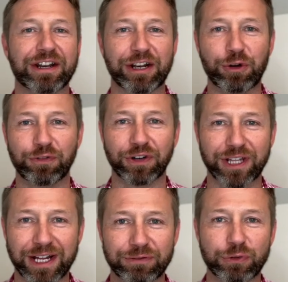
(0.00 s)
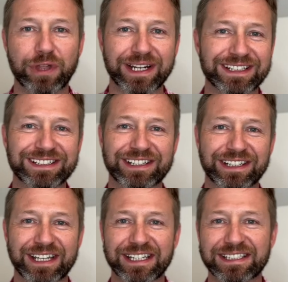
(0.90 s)
and I know for a lot of you that is the
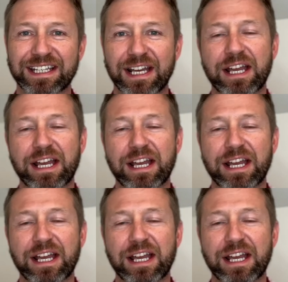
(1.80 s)
case.